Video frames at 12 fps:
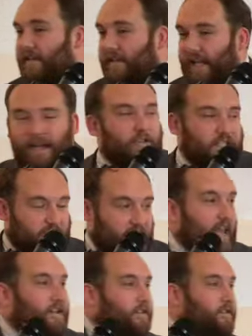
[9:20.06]
David's
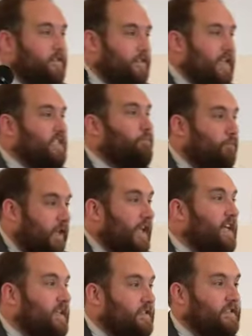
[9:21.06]
sin
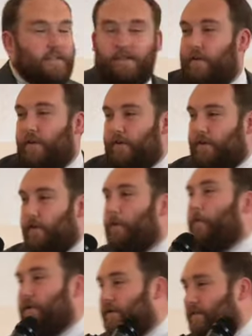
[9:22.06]
displeased the
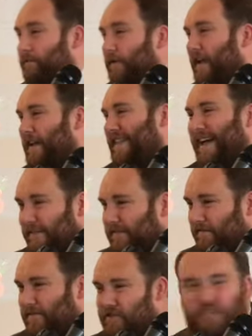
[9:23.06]
Lord.
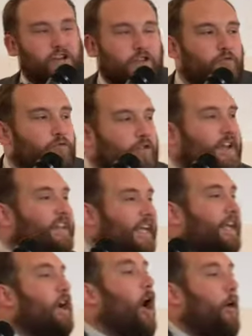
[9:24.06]
That shouldn't
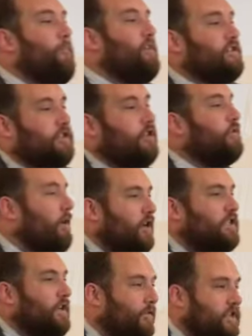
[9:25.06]
really come as too
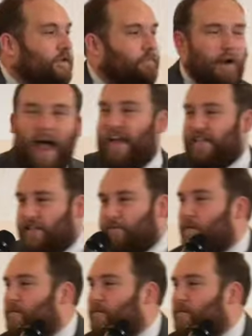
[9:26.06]
much of a surprise as we